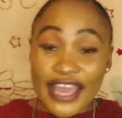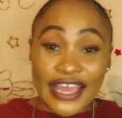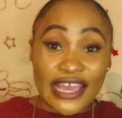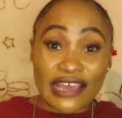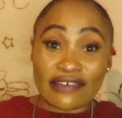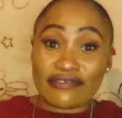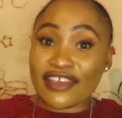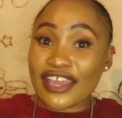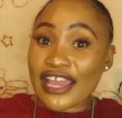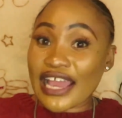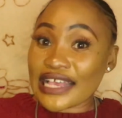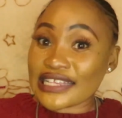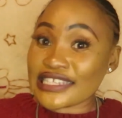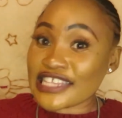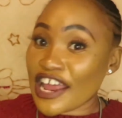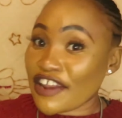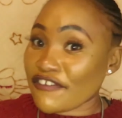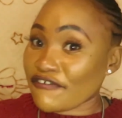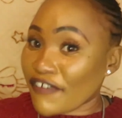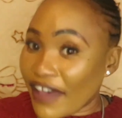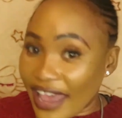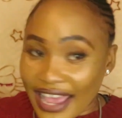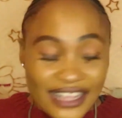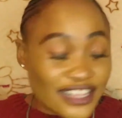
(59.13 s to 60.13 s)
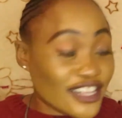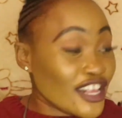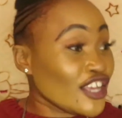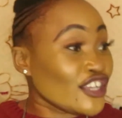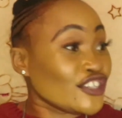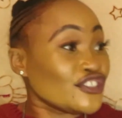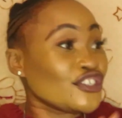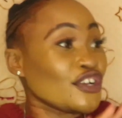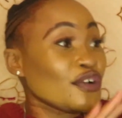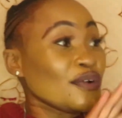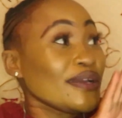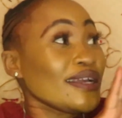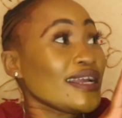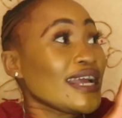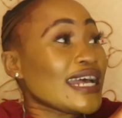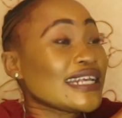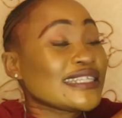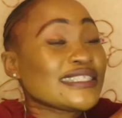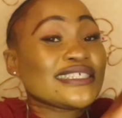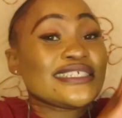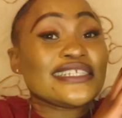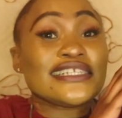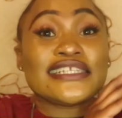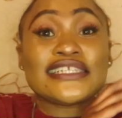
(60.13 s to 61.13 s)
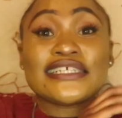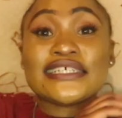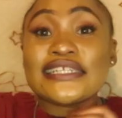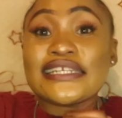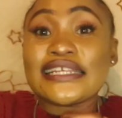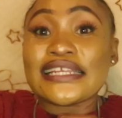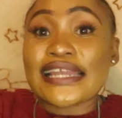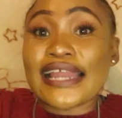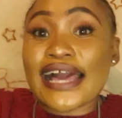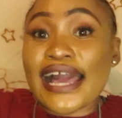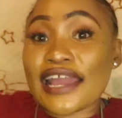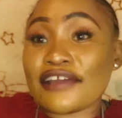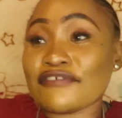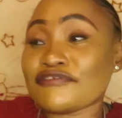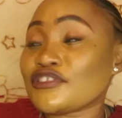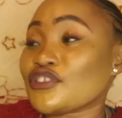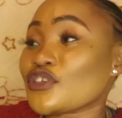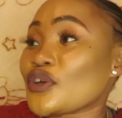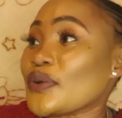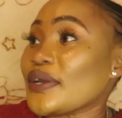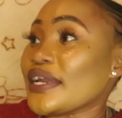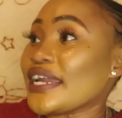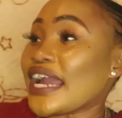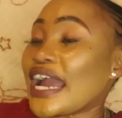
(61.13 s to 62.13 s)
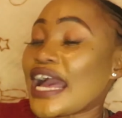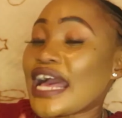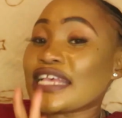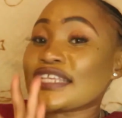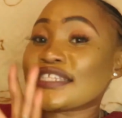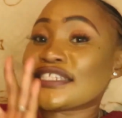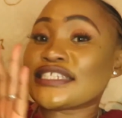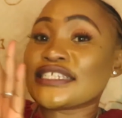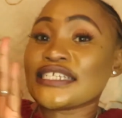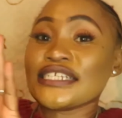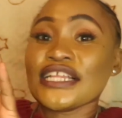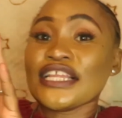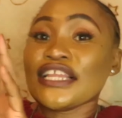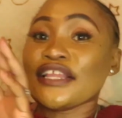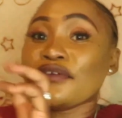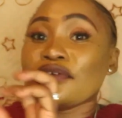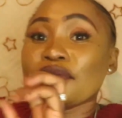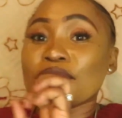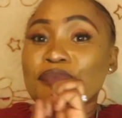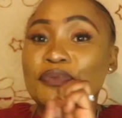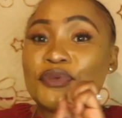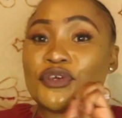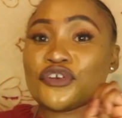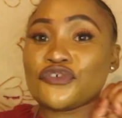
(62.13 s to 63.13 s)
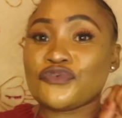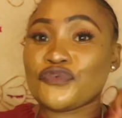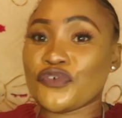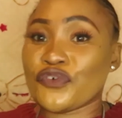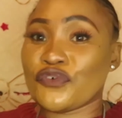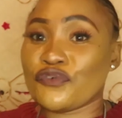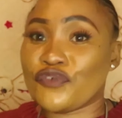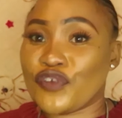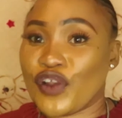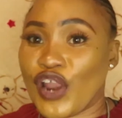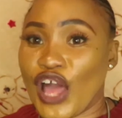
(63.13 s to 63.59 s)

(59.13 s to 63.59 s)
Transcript: giving us advice, showing us lit life, showing us beautiful